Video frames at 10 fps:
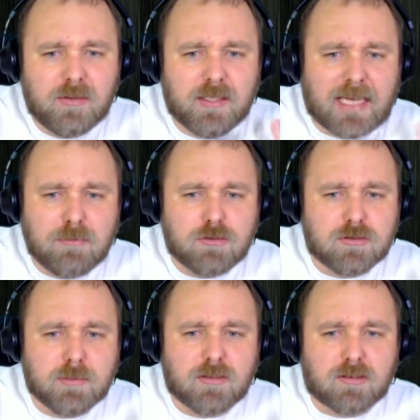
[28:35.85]
game
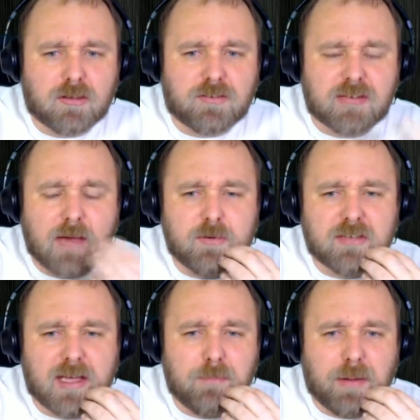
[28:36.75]
streaming service, how is
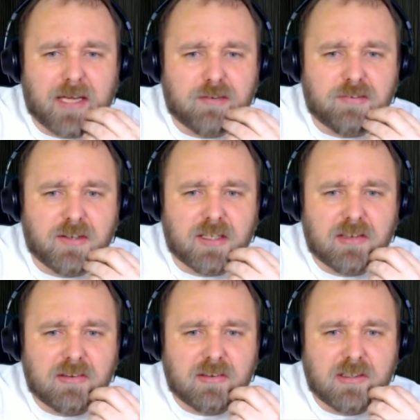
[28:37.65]
that a benefit
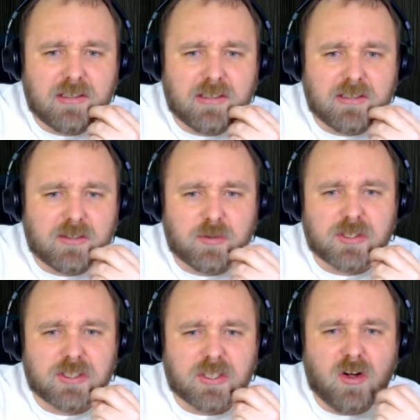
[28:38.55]
to
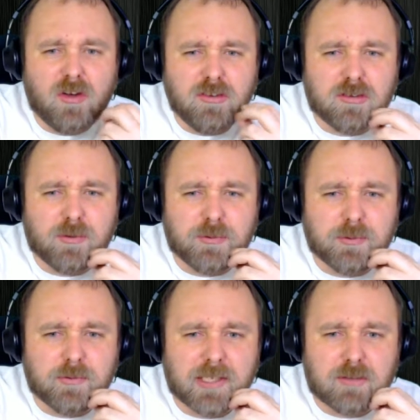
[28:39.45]
us in a console,
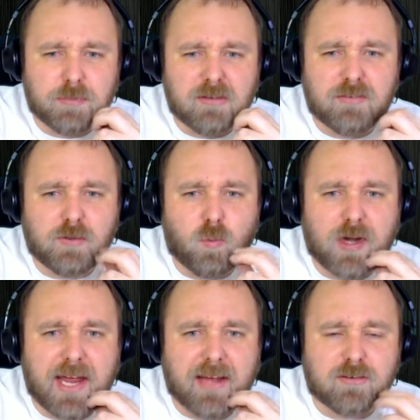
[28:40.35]
though? Like, especially if the
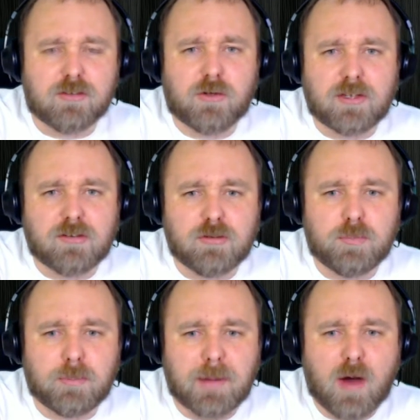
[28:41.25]
One X is already
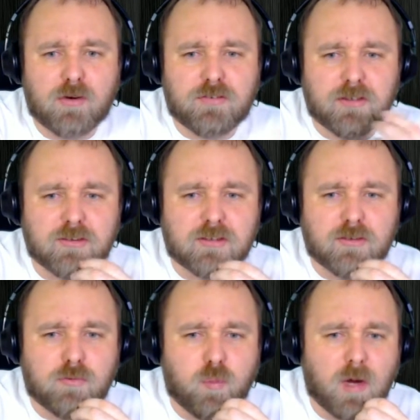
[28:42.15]
super powerful and
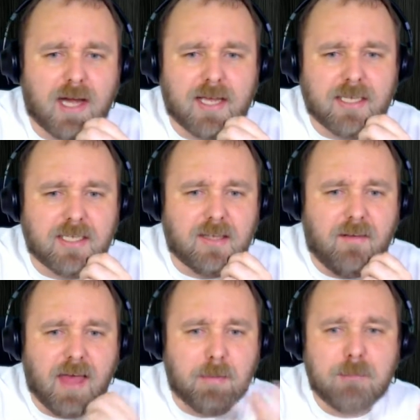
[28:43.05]
stuff, why
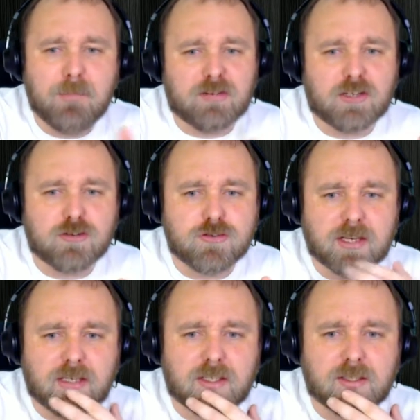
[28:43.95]
am I missing a
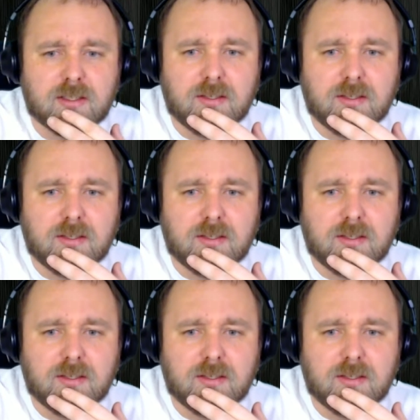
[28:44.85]
trick here?